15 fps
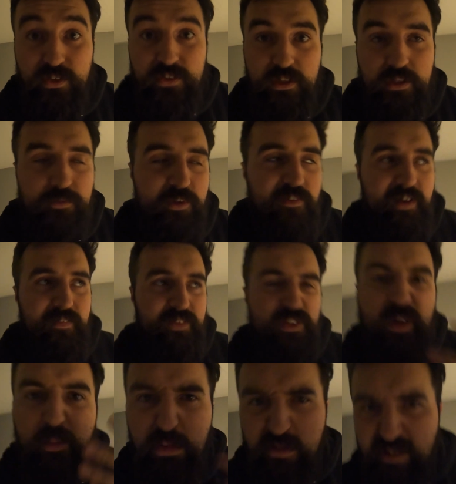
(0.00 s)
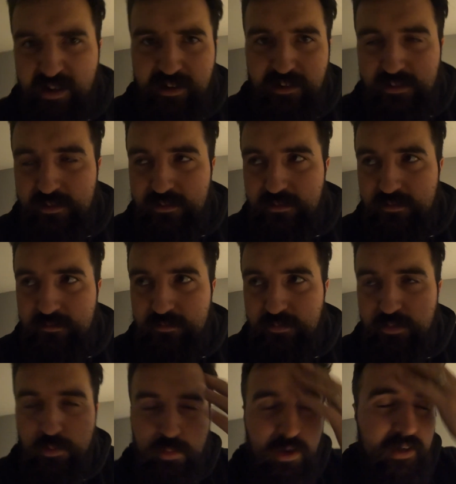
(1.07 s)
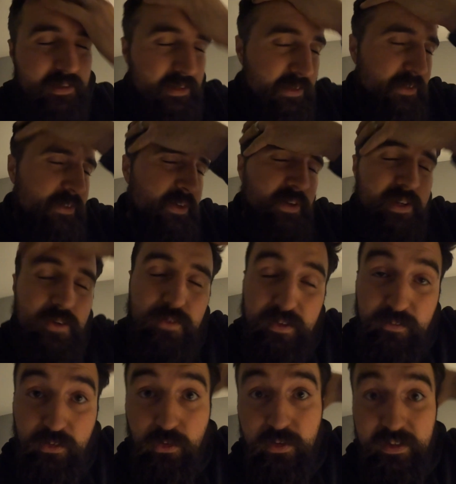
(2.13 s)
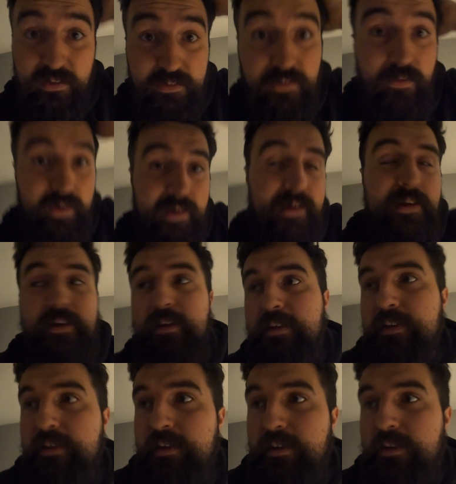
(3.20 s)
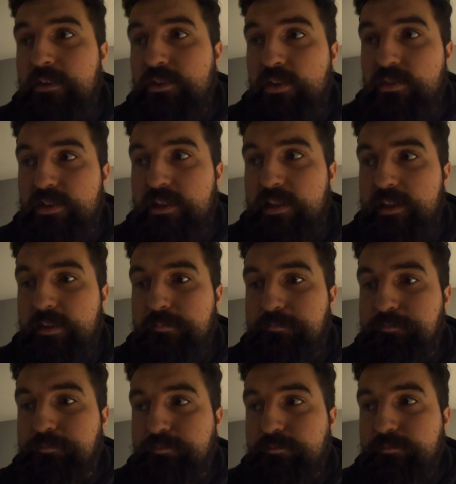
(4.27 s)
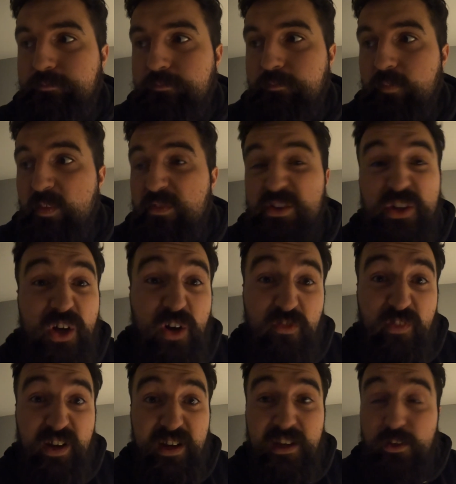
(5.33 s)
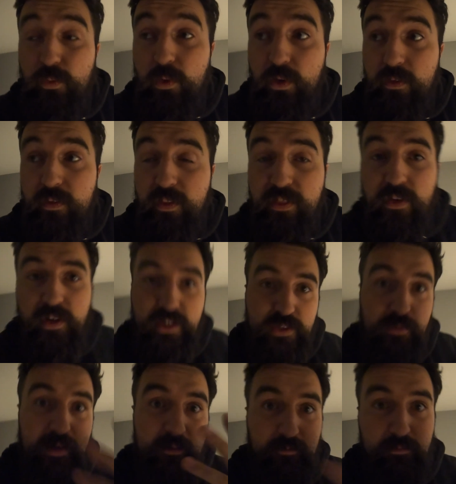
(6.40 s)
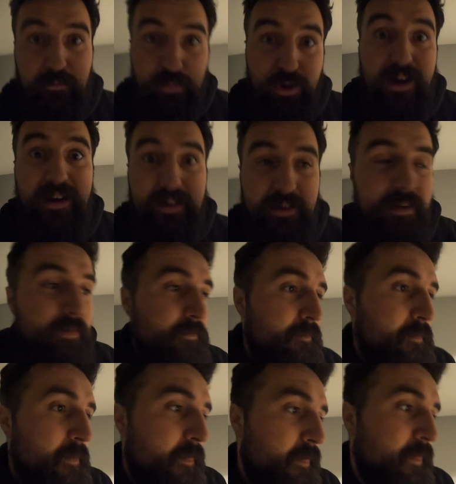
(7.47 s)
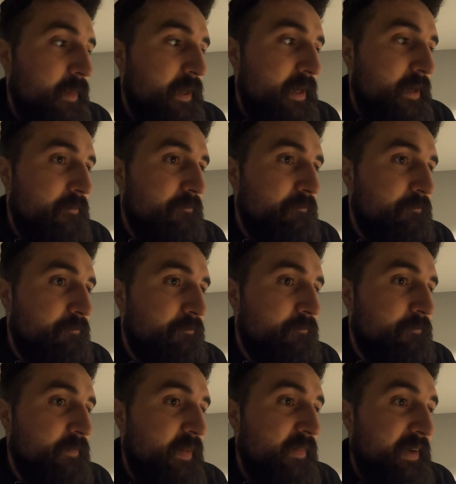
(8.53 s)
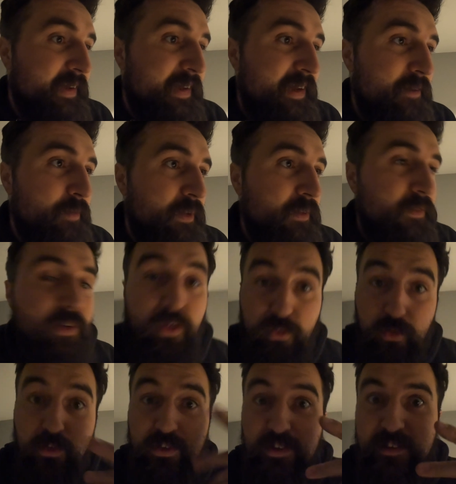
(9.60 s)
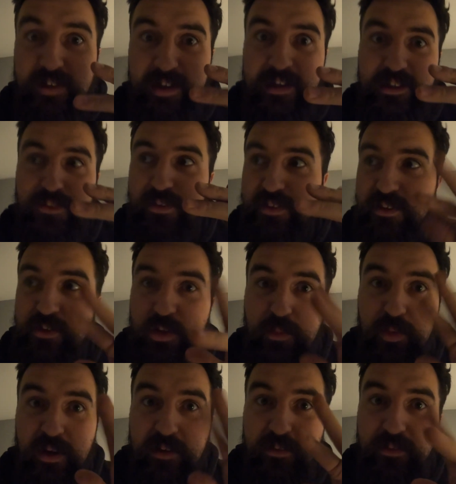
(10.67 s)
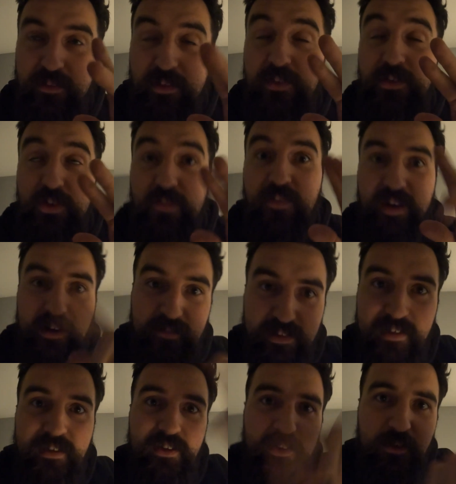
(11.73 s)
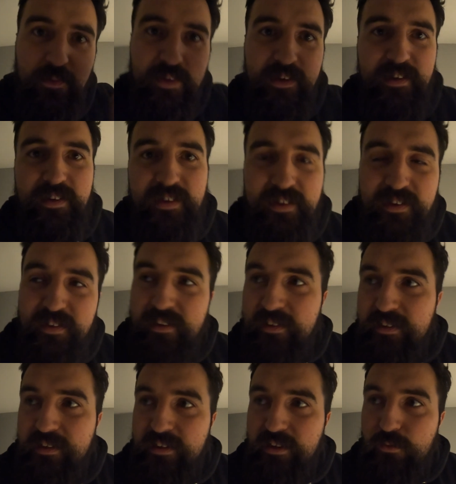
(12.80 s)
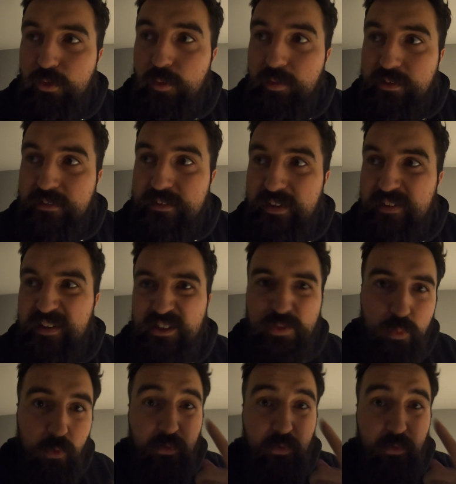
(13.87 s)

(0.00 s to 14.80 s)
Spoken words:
it goes all the way around. There's no breaks. If there were breaks in the circuit, we'd have to look into it. Because obviously, if it's not a ring, it won't, the 32 amp breaker, that cable conductor size with the two fives added up, won't be able to take that, because